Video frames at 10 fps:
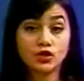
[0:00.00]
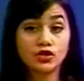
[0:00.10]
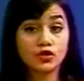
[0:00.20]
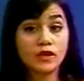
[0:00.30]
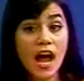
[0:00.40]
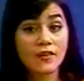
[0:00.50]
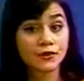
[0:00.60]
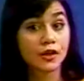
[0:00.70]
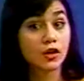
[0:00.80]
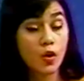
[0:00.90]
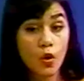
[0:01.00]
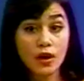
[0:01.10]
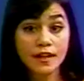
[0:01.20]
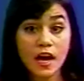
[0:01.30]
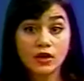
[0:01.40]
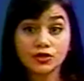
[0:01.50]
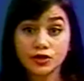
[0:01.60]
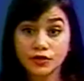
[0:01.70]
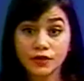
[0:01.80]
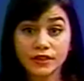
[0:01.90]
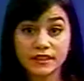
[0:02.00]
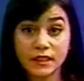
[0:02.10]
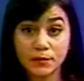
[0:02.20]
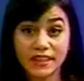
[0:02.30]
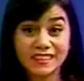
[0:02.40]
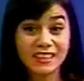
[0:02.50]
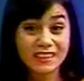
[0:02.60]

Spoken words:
Soon after, a Cornell University bus